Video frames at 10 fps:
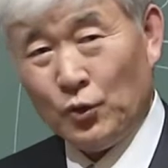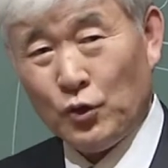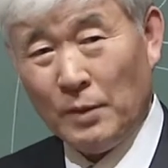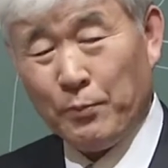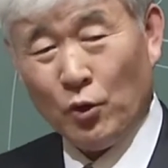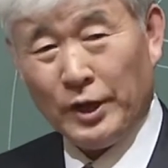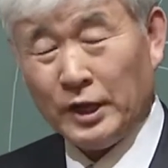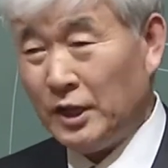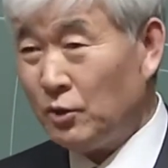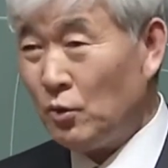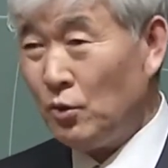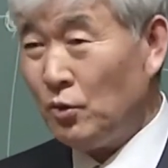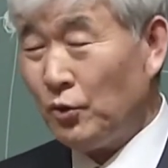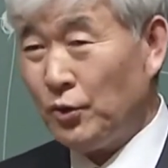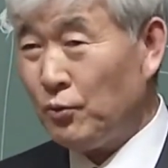technology is very
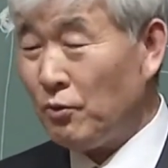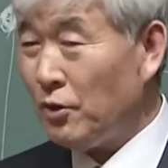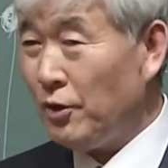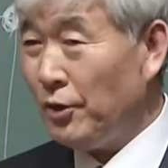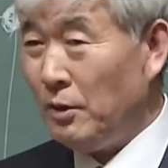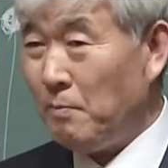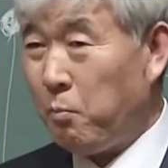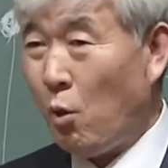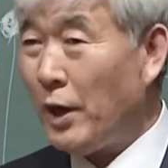high in the market.